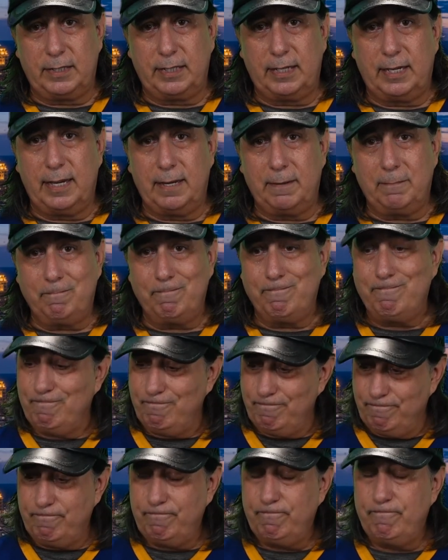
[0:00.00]
again.
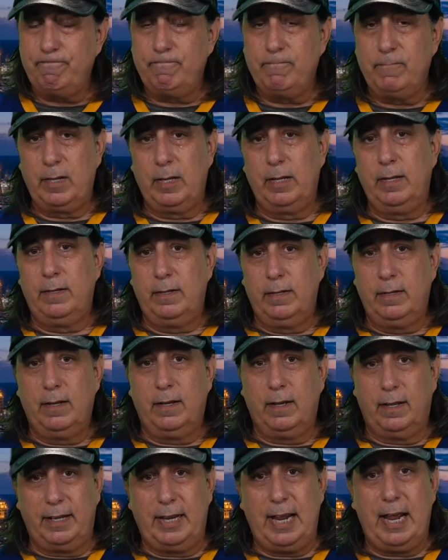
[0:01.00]

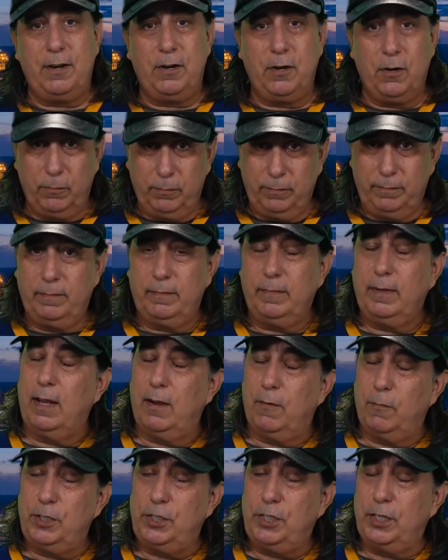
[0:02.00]
On that note, I
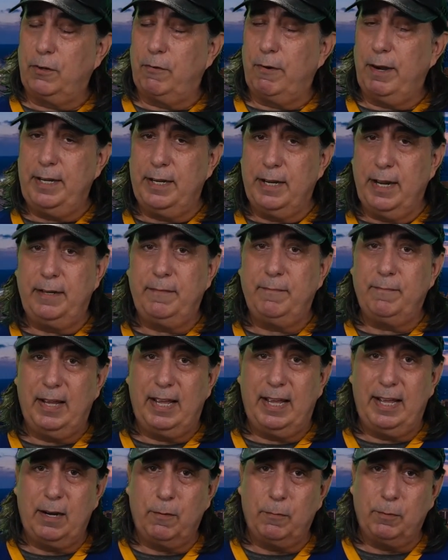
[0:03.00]
wish you a great night,
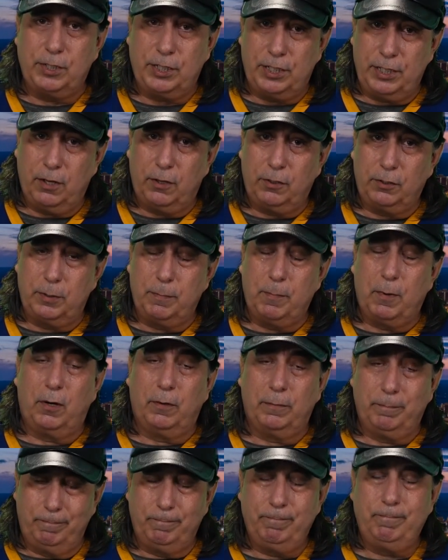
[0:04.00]
and I will see you all tomorrow.
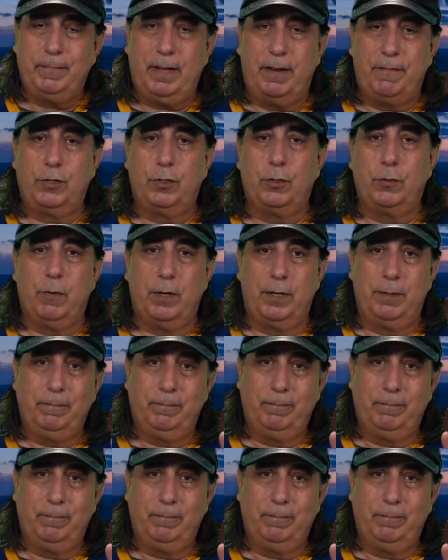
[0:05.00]
Have a good one.